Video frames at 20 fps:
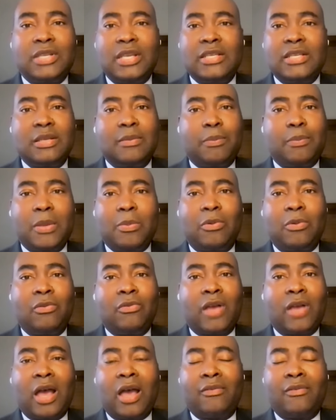decent
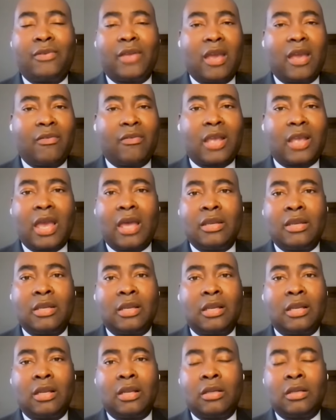people I've ever gotten
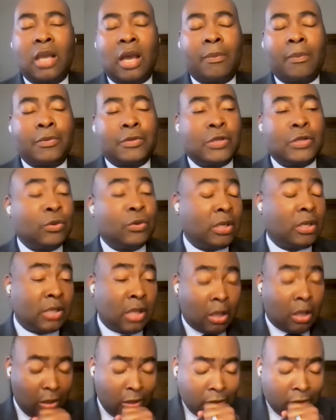a, an opportunity
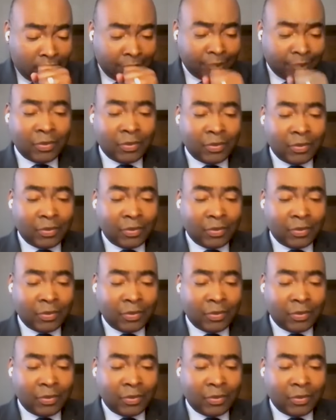to